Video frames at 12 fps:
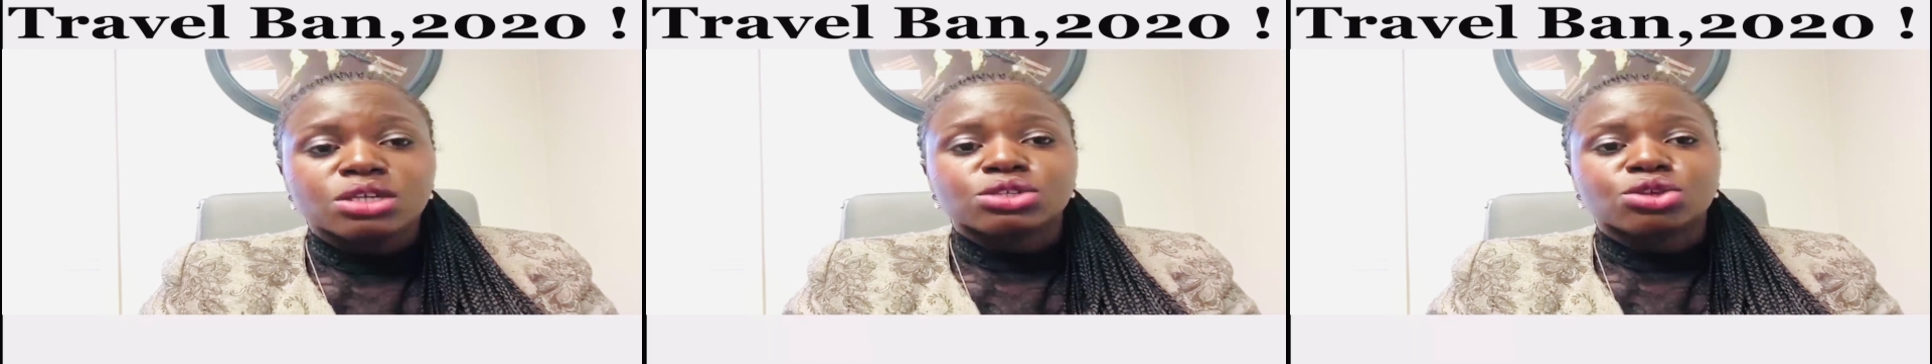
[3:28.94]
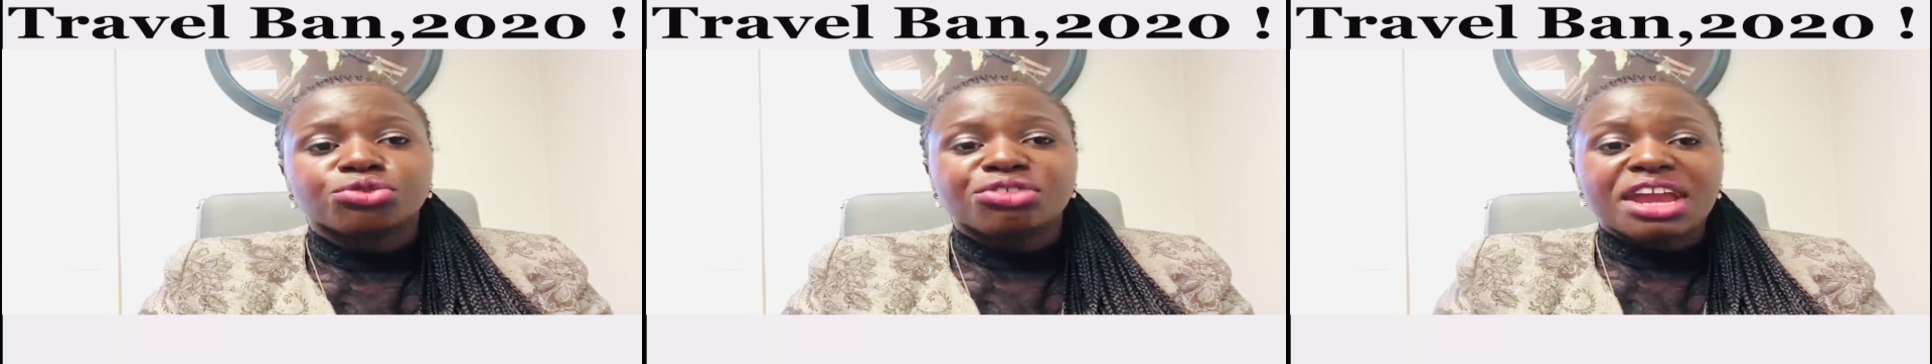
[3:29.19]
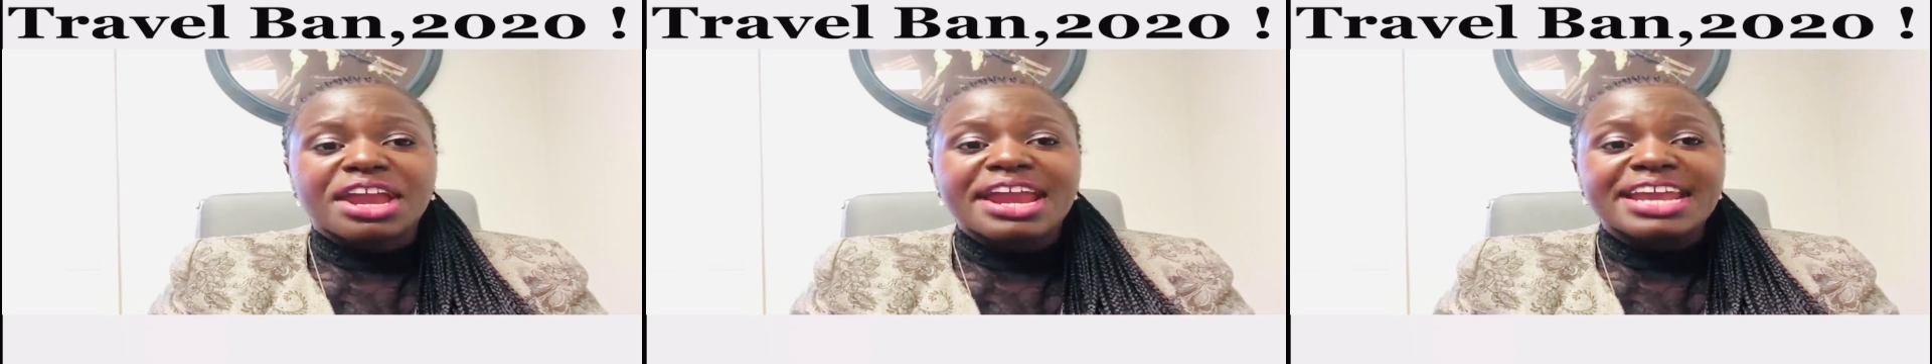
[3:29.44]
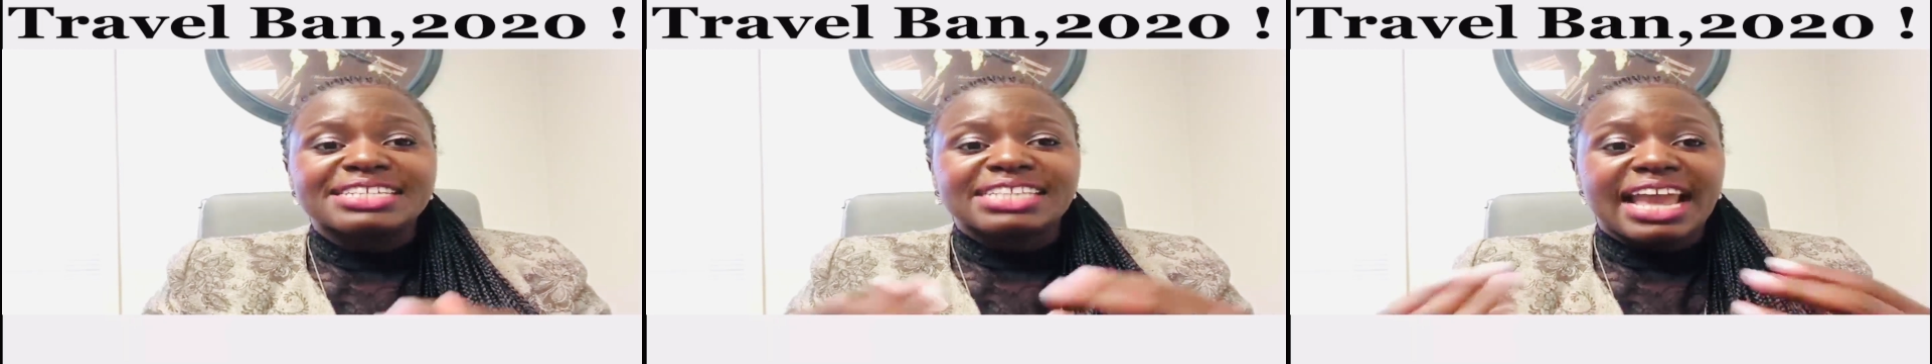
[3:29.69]
So there
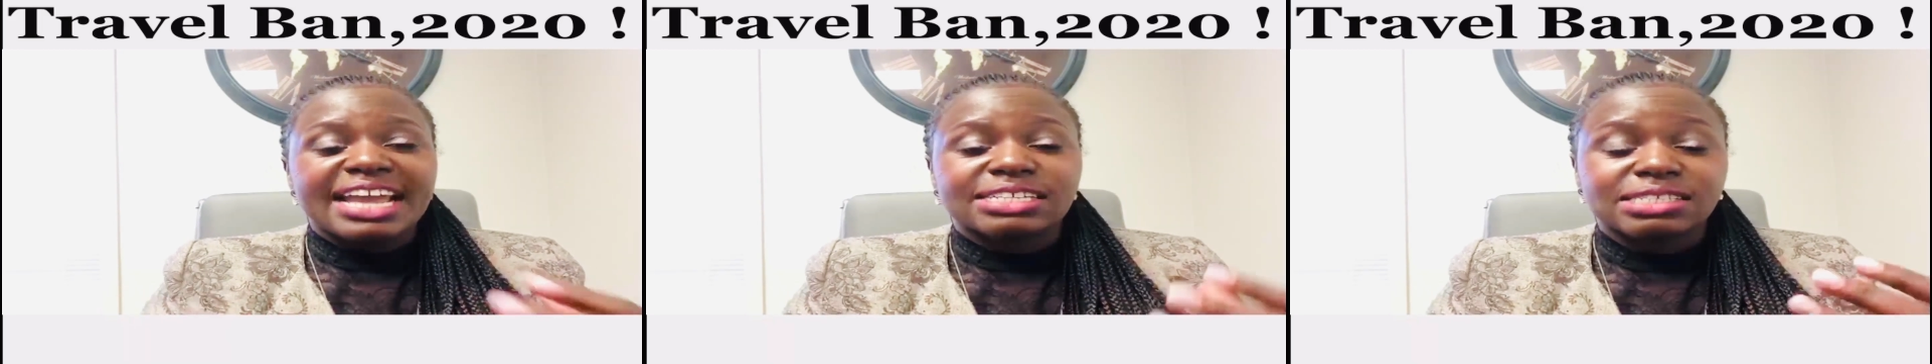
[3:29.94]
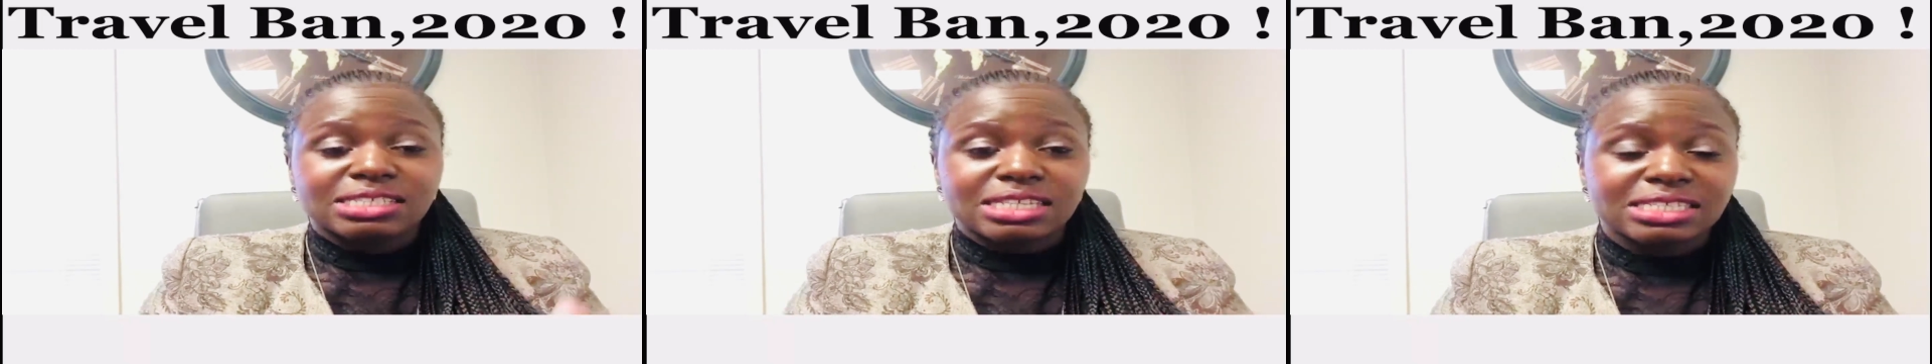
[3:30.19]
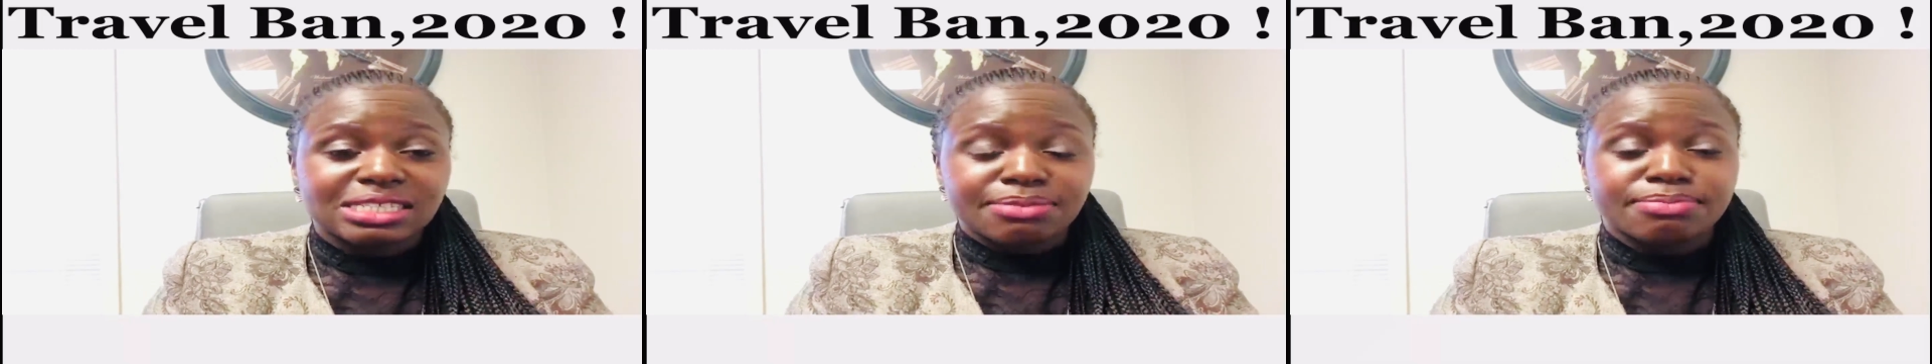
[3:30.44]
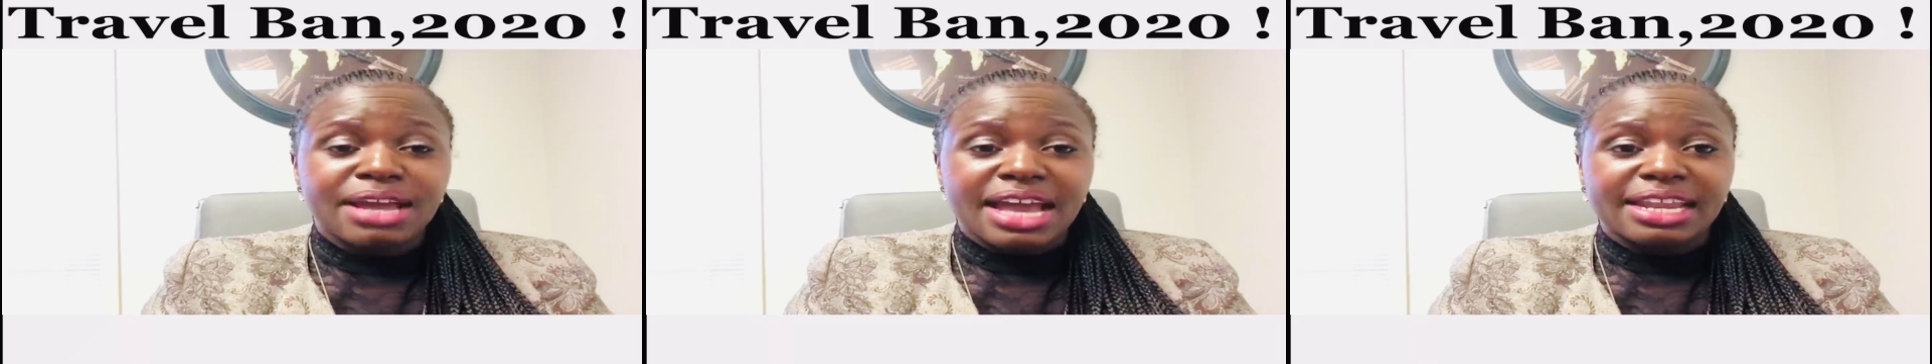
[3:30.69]
is a
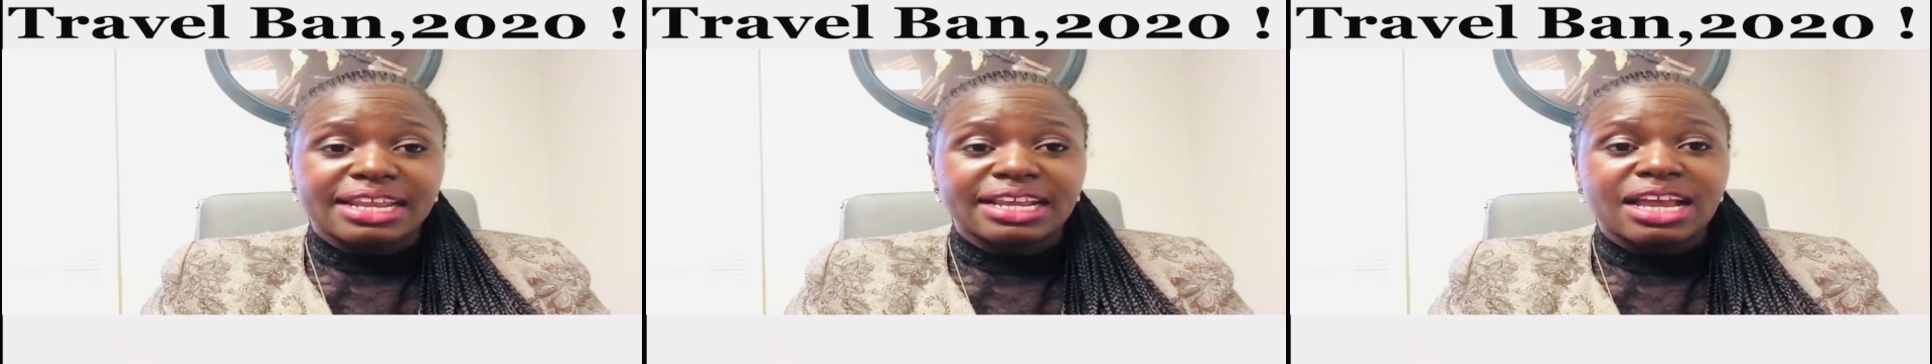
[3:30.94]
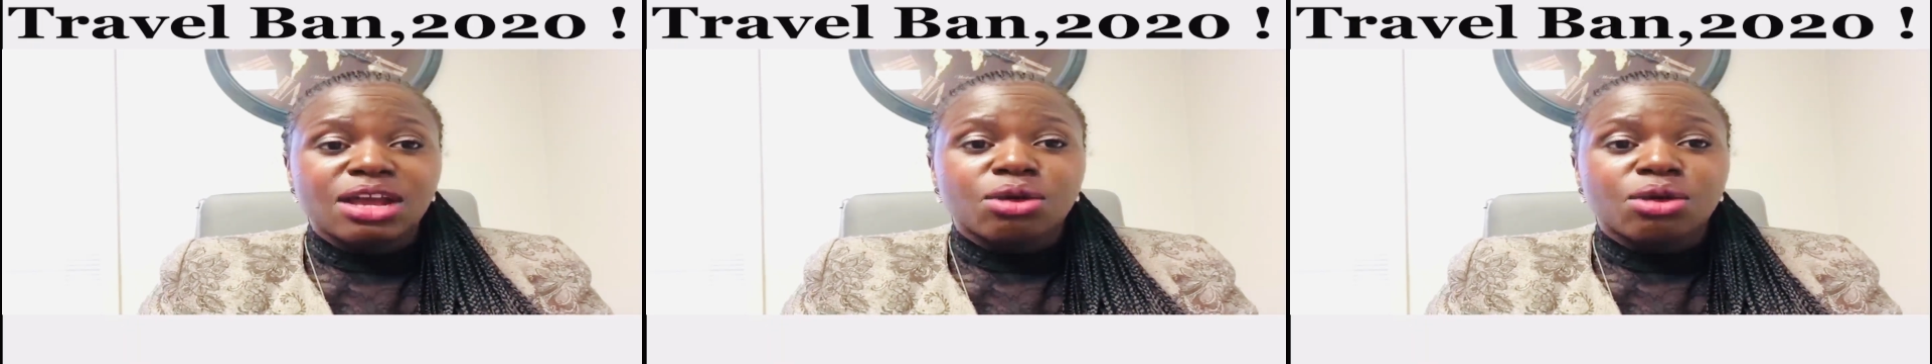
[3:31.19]
systematic